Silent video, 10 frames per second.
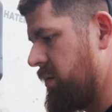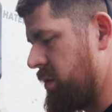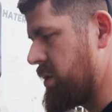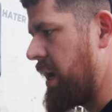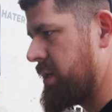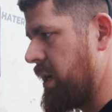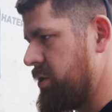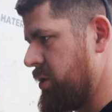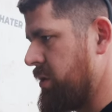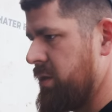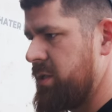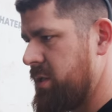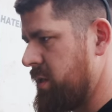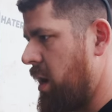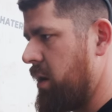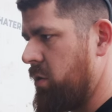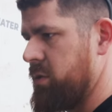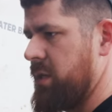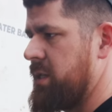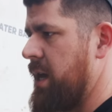track tensioners not
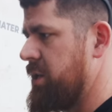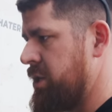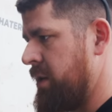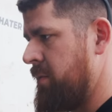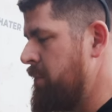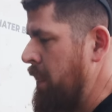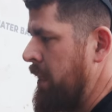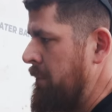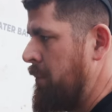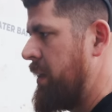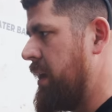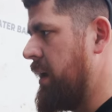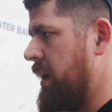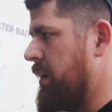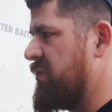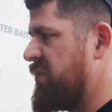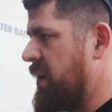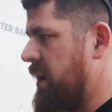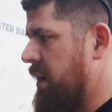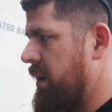holding tension. If
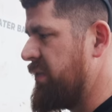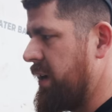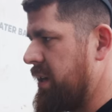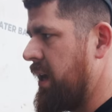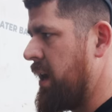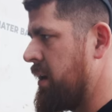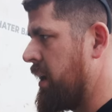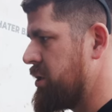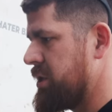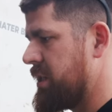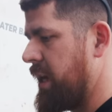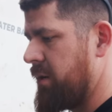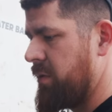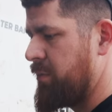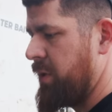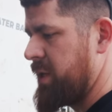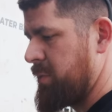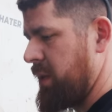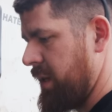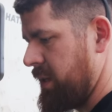I can, I just get a
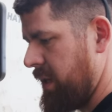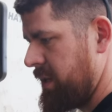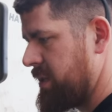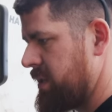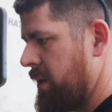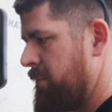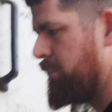replacement like this